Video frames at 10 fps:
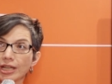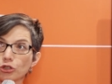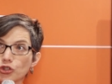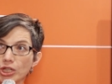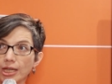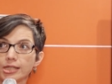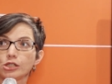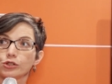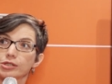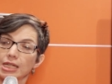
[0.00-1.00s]
energy is
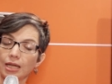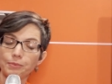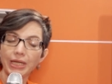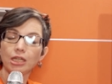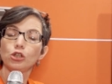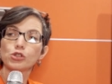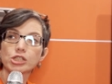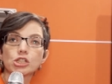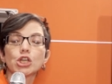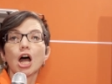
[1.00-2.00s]
using, being
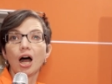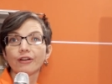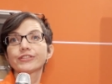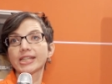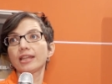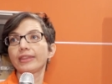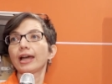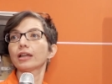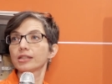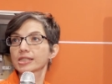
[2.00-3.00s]
used to offset
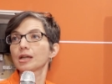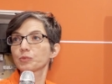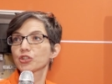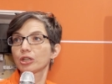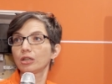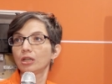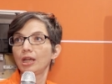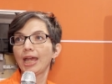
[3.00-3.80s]
that consumption.